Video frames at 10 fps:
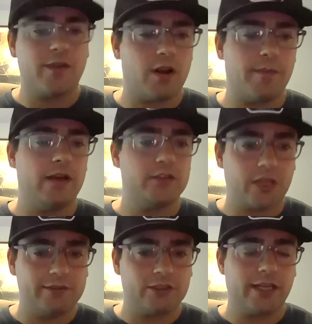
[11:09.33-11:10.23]
about
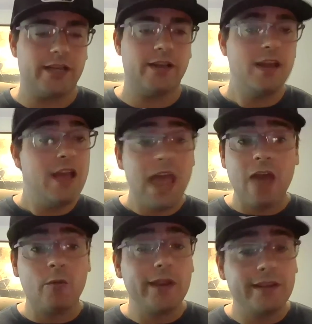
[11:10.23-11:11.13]
drivetrain,
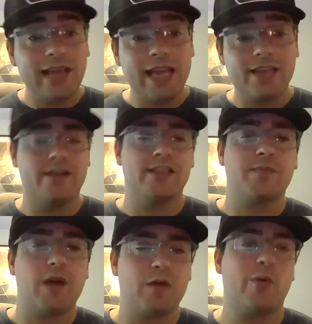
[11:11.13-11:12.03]
and we landed at a
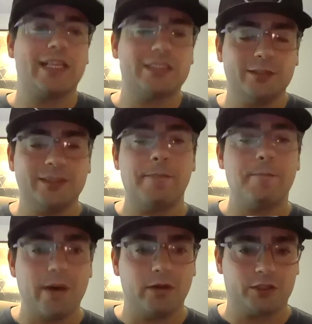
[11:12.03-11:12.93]
spot where we actually use a
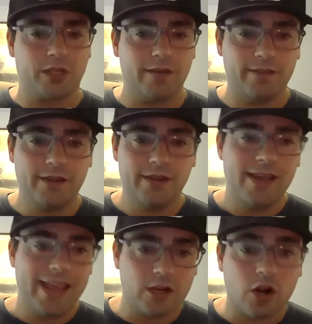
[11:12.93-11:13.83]
belt drive,
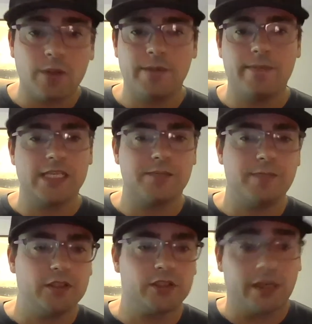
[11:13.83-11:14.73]
a carbon based
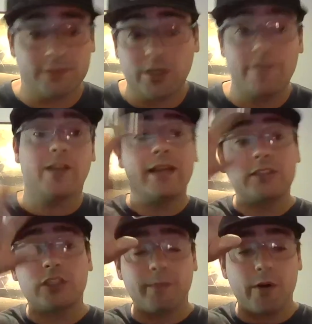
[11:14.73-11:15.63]
belt drive. So you have the
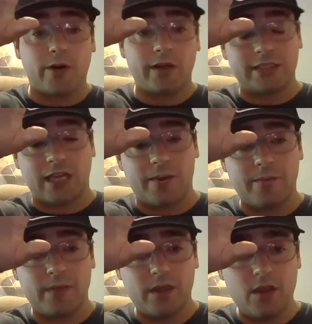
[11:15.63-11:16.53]
electric motor on top,
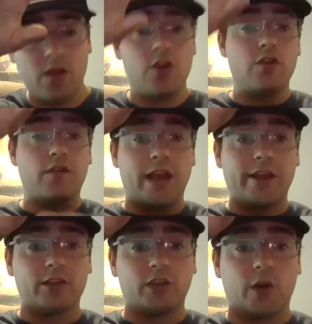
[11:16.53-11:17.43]
you've got
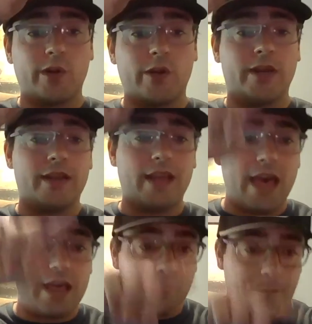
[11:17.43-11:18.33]
your lower unit,
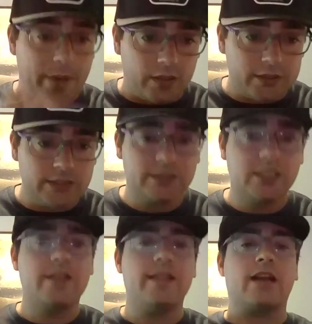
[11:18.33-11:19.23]
and a belt
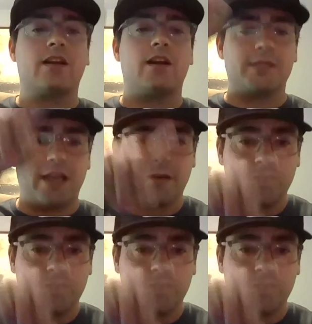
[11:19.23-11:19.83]
that comes down.